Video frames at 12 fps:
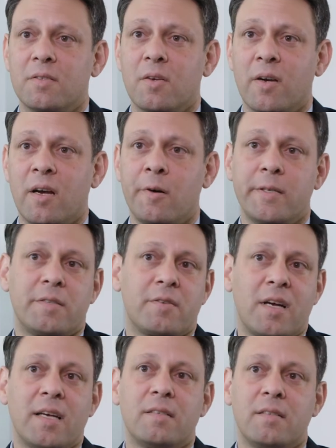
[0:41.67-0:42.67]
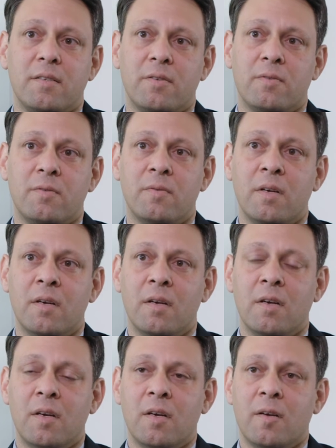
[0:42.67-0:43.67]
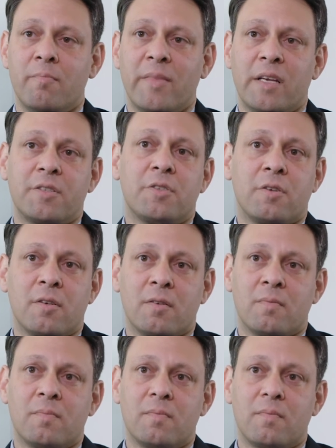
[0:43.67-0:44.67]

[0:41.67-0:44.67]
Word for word: So I always try to make sure